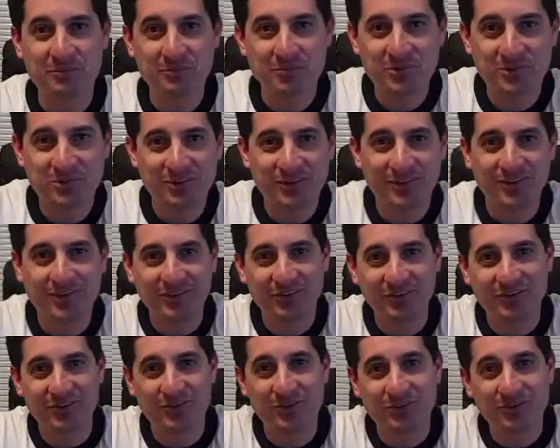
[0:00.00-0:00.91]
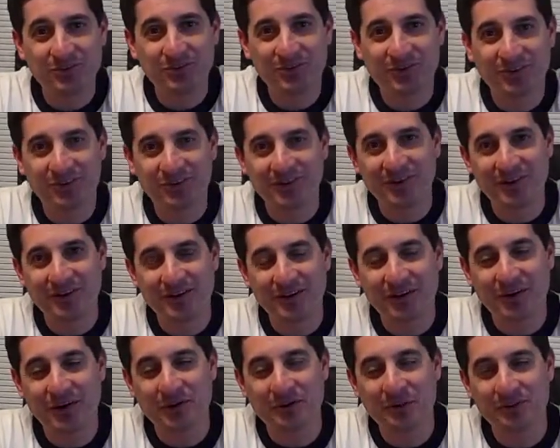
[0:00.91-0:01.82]
I'm sure that your students are
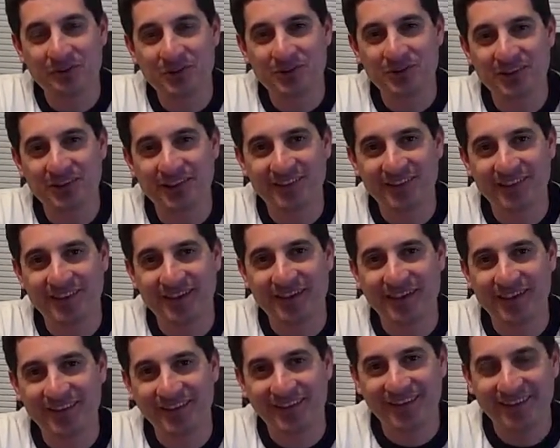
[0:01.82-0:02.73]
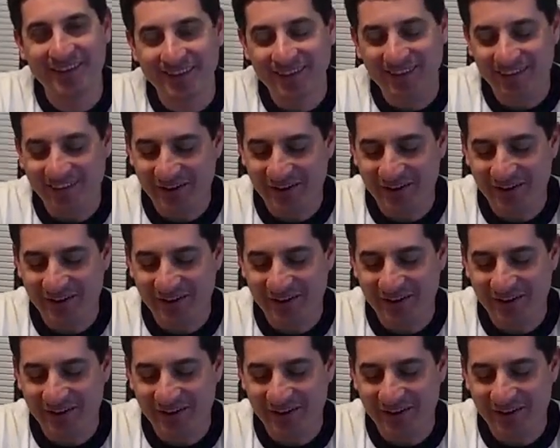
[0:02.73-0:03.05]
going to appreciate that.